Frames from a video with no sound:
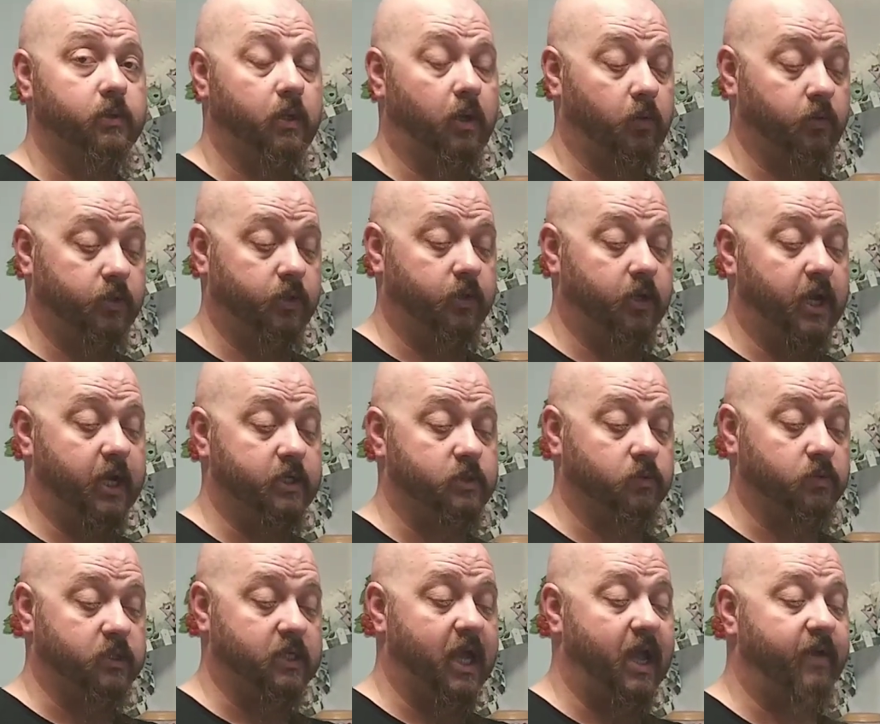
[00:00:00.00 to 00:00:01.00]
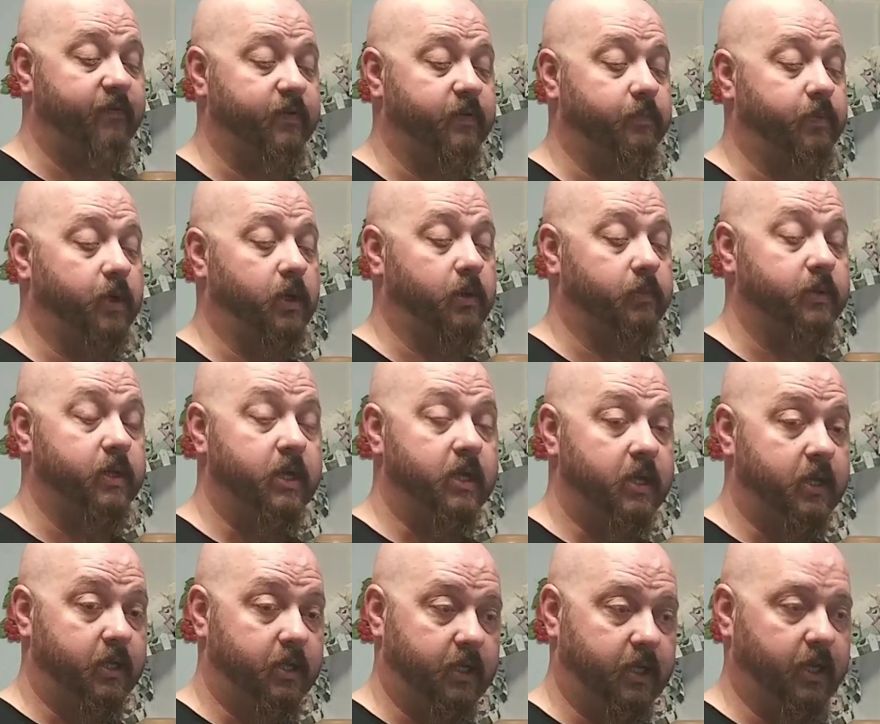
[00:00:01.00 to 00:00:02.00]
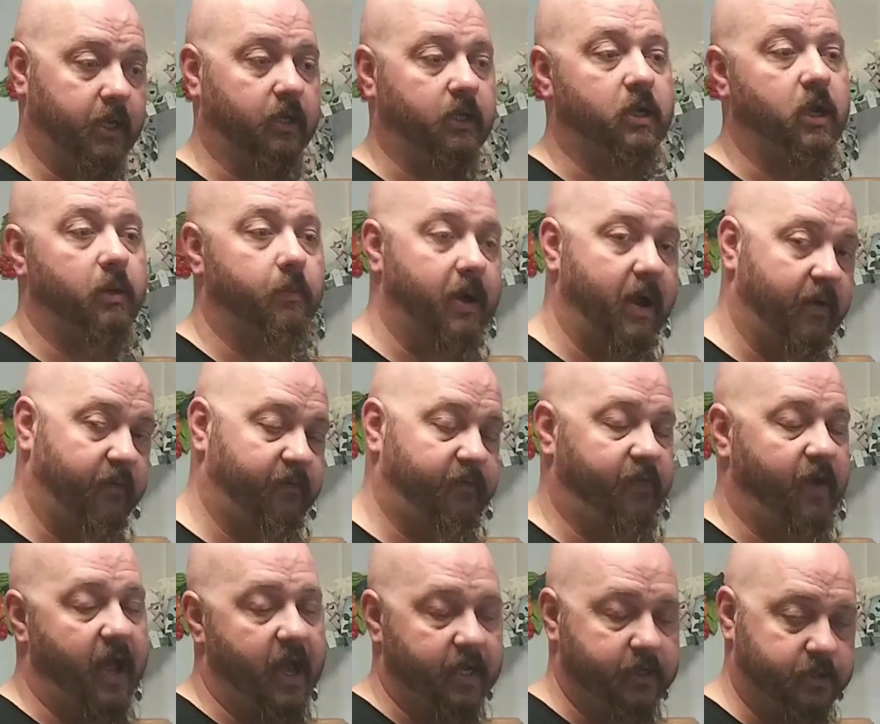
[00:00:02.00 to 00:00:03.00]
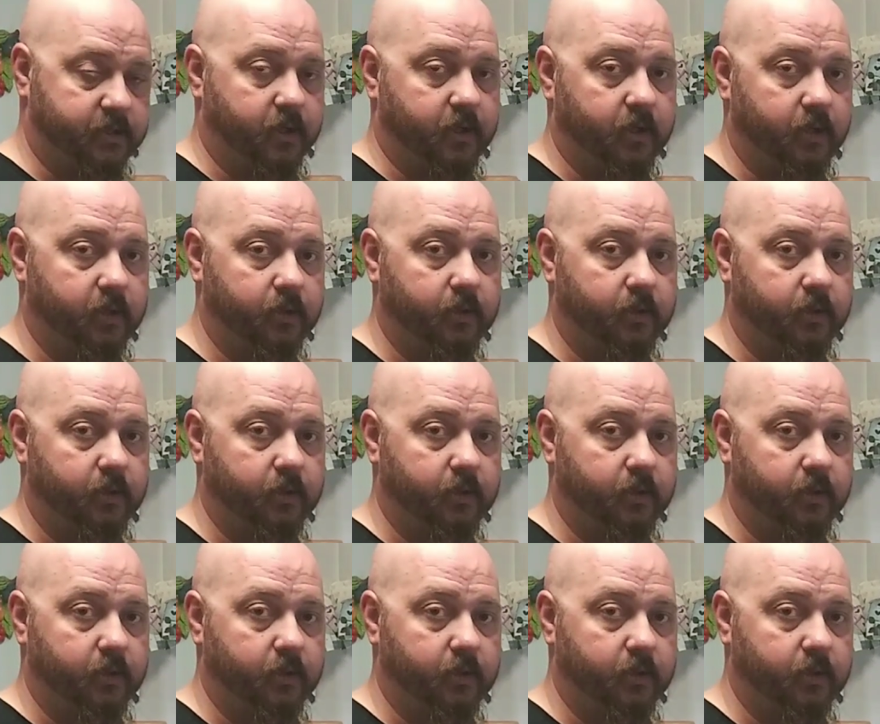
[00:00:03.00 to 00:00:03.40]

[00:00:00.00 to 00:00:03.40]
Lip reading: on your actual siphon pump, it'll come out faster.